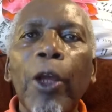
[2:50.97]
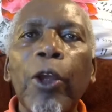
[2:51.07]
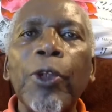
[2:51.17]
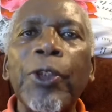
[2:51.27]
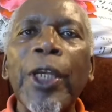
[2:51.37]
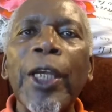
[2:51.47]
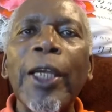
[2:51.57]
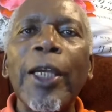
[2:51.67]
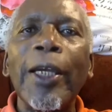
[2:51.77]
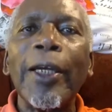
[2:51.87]
You
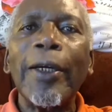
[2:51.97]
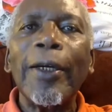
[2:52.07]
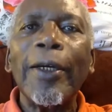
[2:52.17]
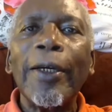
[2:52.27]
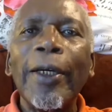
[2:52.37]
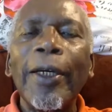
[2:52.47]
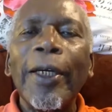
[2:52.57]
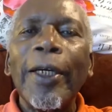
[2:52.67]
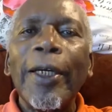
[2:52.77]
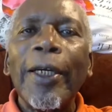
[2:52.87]
see,
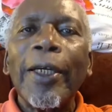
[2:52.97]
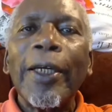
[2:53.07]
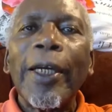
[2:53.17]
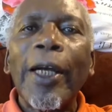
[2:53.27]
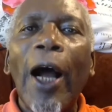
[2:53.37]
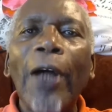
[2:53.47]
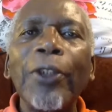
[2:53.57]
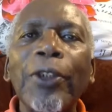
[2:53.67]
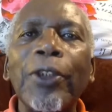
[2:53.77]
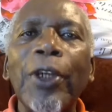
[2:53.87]

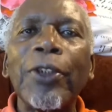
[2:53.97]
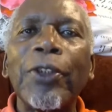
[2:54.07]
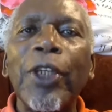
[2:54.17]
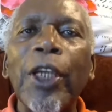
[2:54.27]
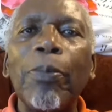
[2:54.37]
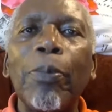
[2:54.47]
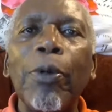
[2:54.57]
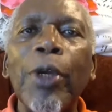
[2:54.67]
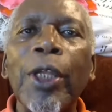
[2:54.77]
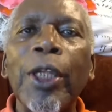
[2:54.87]
conscious deep
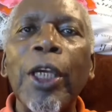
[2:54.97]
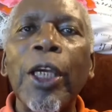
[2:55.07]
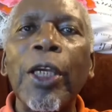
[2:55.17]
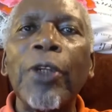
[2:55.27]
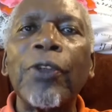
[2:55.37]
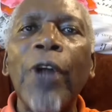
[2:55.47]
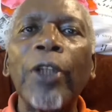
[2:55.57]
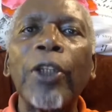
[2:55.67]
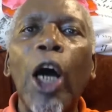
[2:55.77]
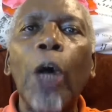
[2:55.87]
breathing is
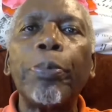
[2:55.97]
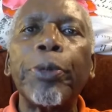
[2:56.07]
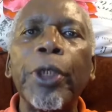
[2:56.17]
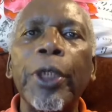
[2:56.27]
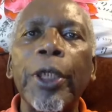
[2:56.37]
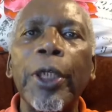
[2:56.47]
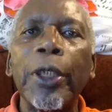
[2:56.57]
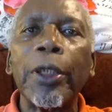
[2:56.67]
not optional.